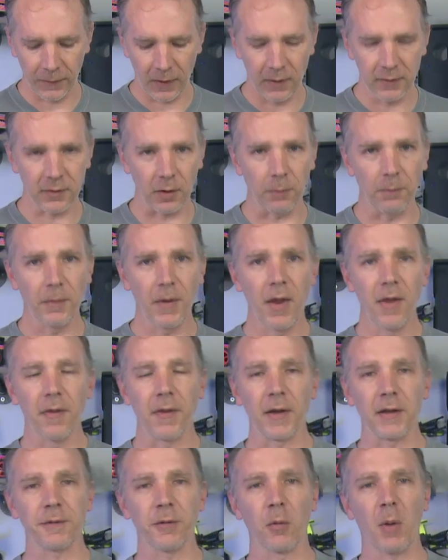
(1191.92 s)
So
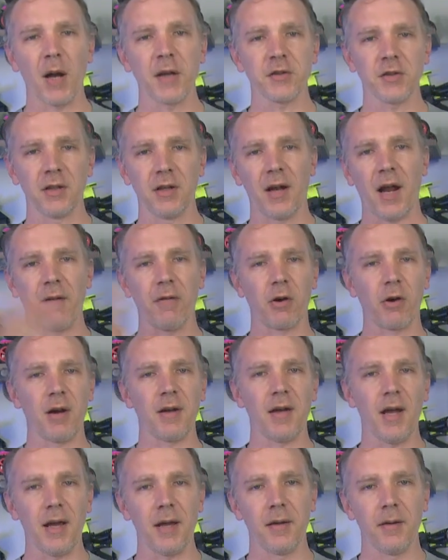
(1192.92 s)
thanks for watching and have a great
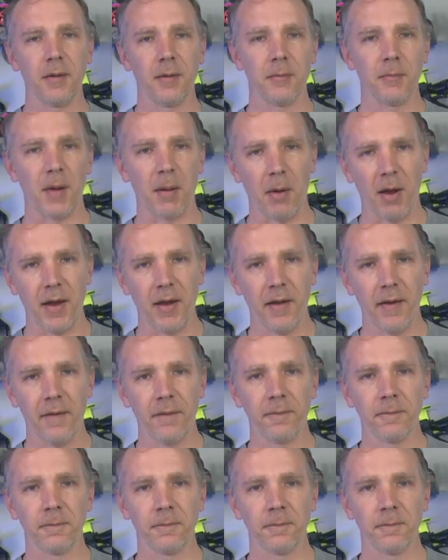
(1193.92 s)
day. Bye-bye.